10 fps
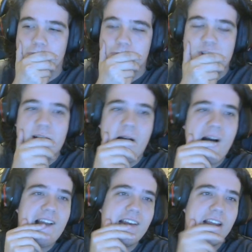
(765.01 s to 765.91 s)

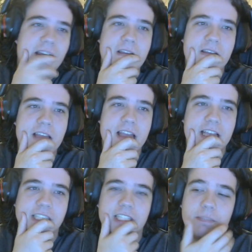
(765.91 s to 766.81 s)
not
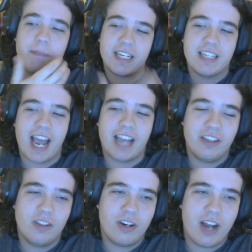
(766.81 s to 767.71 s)

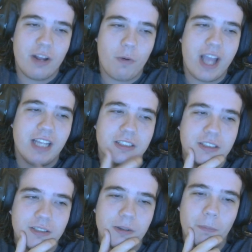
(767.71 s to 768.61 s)
spectacular in any way,
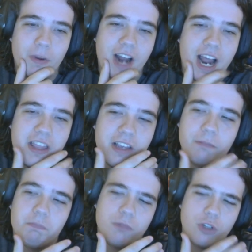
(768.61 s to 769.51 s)
but I think
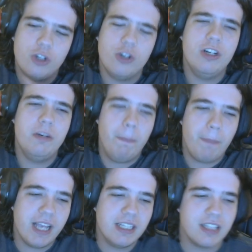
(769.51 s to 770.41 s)
good
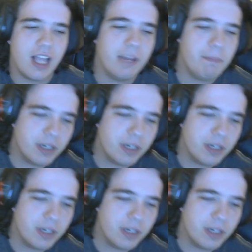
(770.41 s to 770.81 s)
baseline